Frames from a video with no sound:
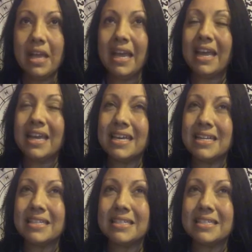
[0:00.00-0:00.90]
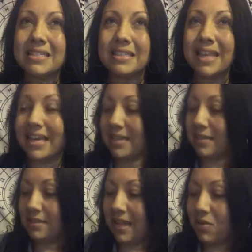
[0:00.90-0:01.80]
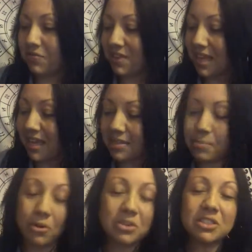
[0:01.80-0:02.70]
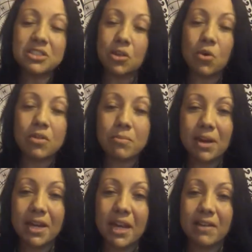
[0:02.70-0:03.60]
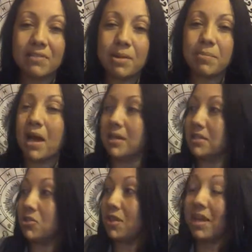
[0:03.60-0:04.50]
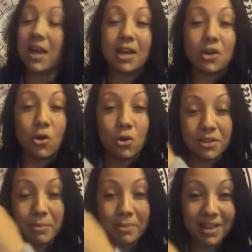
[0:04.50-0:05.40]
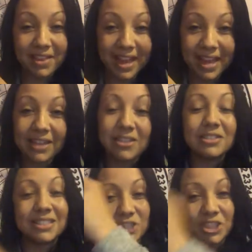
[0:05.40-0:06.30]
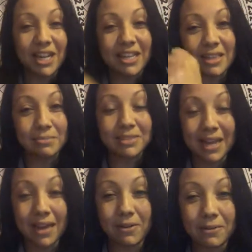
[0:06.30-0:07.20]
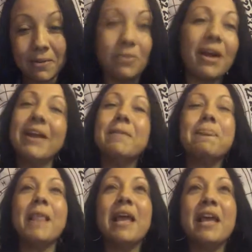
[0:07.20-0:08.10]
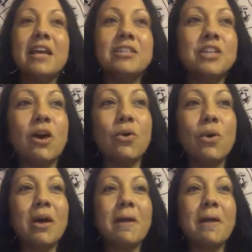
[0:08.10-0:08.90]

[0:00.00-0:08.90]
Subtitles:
is like, they don't feel like the person took all the money out of their pocket, so they kind of hold them by the ankles and shake them down, right? So